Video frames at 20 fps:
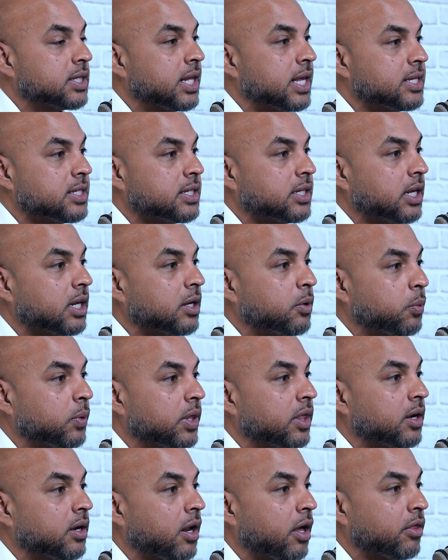listed
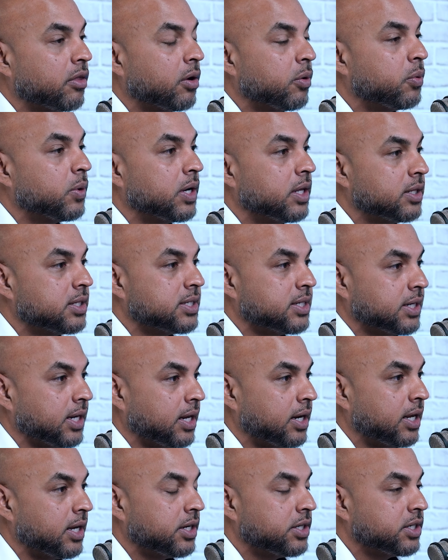with another real
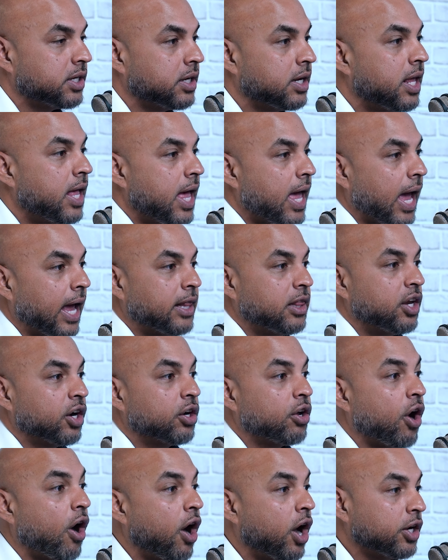estate agent and their
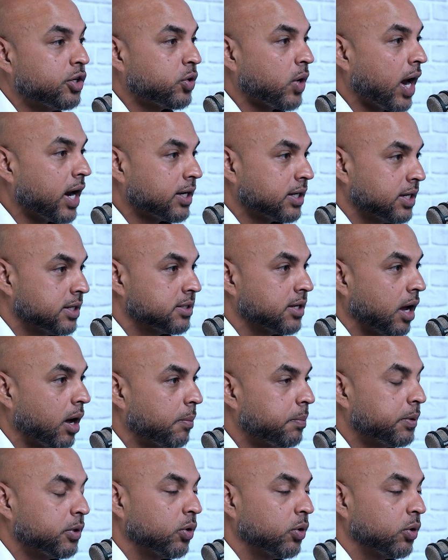contract is up.